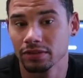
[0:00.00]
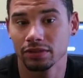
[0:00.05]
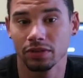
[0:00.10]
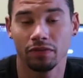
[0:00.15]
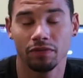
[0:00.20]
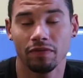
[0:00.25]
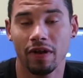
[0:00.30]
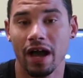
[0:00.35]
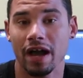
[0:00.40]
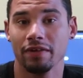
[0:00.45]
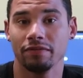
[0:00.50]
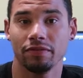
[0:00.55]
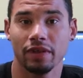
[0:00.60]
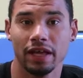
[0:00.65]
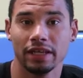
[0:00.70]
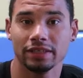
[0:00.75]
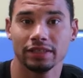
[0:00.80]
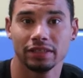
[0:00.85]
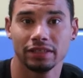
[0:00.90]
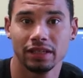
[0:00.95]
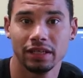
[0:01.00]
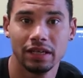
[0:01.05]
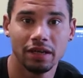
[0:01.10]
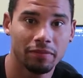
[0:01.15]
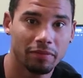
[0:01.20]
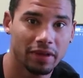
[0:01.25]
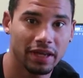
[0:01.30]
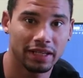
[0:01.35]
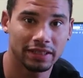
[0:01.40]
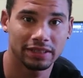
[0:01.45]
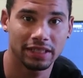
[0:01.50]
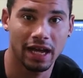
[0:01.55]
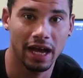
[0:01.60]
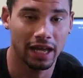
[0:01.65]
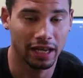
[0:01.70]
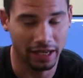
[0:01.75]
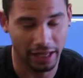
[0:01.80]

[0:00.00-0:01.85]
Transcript: So five less PSI,